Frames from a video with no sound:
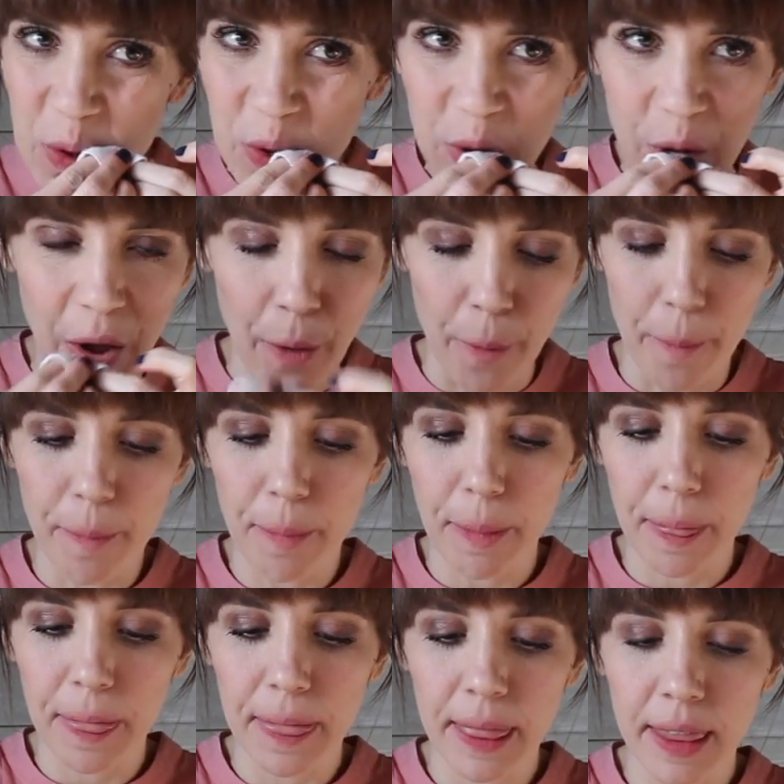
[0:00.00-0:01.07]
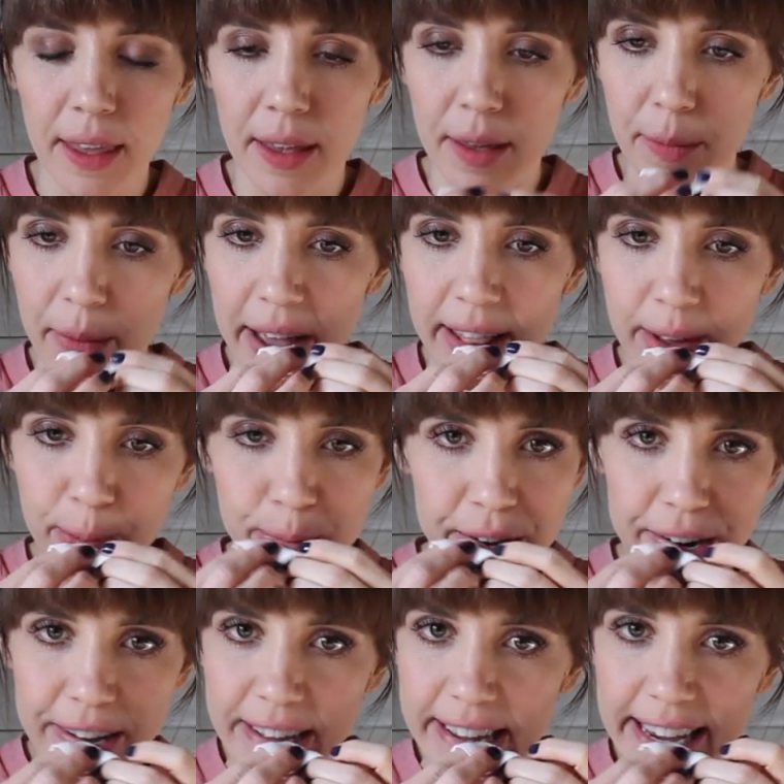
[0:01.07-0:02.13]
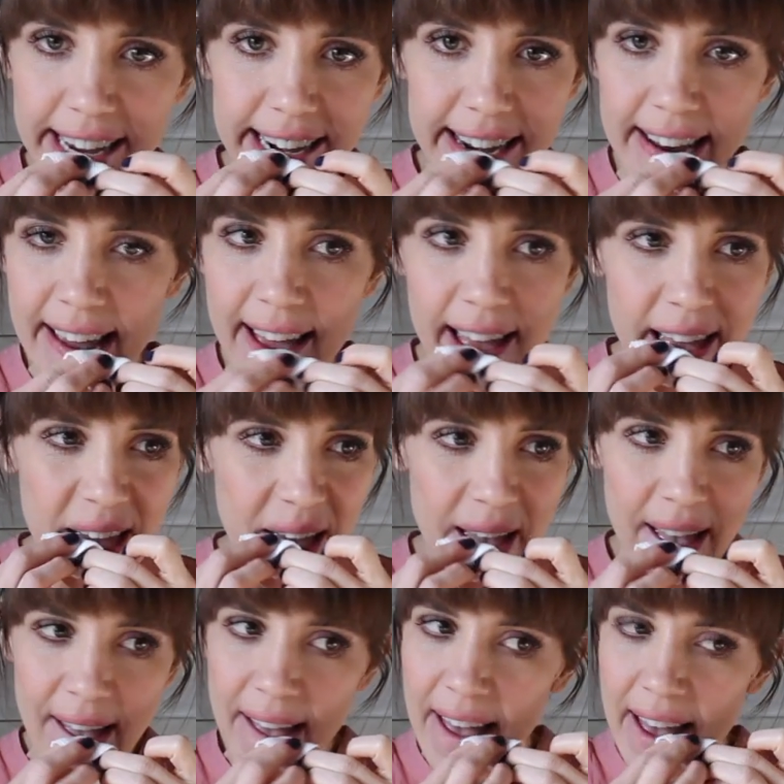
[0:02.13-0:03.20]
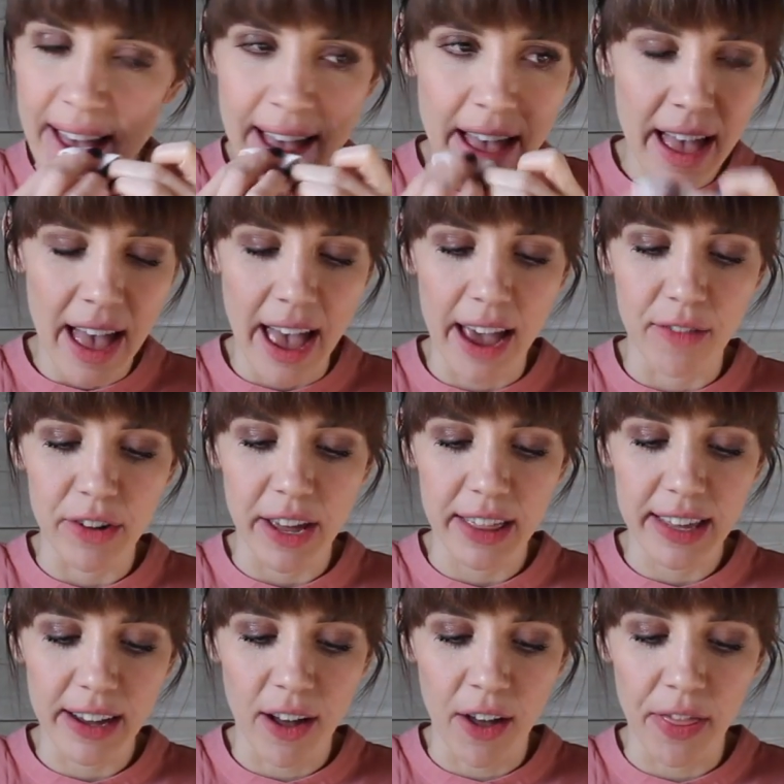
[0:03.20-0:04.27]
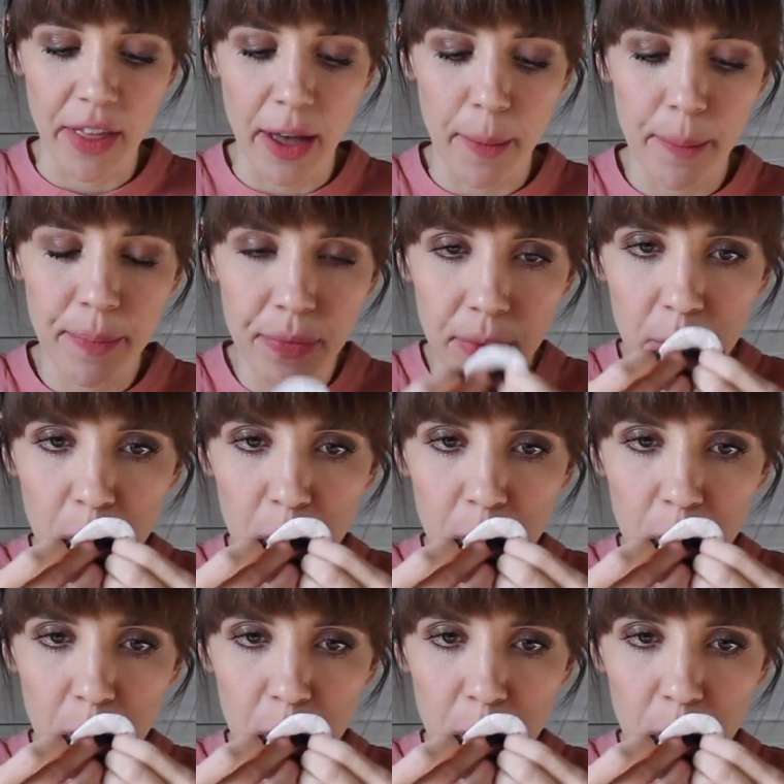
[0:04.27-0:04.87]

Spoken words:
So my lips are clean. I have nothing on them.